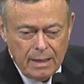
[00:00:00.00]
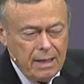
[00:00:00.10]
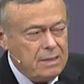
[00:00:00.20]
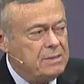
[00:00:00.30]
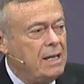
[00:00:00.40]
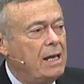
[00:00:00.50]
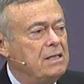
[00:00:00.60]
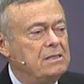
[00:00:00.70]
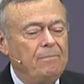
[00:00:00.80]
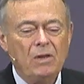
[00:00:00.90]
He
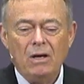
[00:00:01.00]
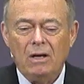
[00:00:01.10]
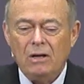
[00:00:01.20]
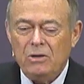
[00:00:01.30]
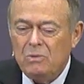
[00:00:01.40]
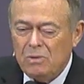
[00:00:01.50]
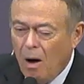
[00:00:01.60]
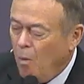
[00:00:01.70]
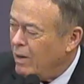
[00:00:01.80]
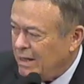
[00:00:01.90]
says, You
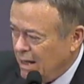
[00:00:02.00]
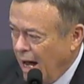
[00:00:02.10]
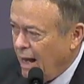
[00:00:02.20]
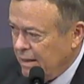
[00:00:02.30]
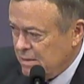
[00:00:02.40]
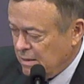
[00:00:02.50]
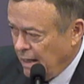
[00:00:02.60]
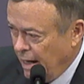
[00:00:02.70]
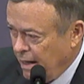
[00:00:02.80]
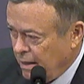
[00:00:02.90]
know what God is
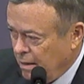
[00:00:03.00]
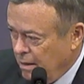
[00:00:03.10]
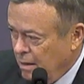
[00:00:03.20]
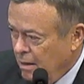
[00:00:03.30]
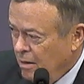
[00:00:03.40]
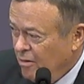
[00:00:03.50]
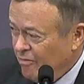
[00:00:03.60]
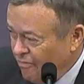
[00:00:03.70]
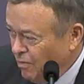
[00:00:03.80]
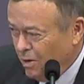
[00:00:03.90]
like,
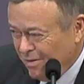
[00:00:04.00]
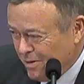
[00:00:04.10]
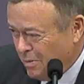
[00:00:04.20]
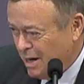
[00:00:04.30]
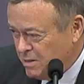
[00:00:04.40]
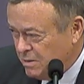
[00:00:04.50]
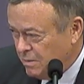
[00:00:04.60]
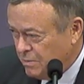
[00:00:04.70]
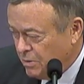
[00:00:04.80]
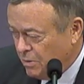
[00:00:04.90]
full of grace
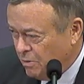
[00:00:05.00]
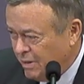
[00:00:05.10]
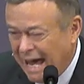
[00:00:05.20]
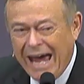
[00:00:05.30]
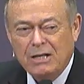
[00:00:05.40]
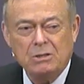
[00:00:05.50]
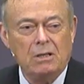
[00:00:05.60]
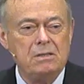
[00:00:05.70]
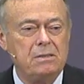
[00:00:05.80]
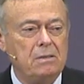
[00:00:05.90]
and truth,
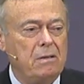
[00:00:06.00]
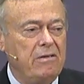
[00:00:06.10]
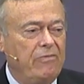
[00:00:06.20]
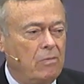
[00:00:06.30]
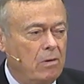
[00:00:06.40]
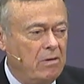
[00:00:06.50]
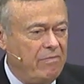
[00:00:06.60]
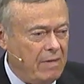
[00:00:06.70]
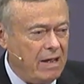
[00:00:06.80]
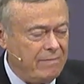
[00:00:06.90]
Exodus 34,
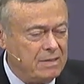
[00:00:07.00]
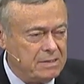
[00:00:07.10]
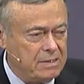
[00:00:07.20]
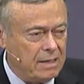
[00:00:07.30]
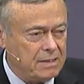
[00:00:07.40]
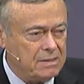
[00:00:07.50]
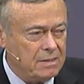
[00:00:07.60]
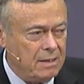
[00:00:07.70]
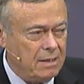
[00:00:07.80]
5 and 6.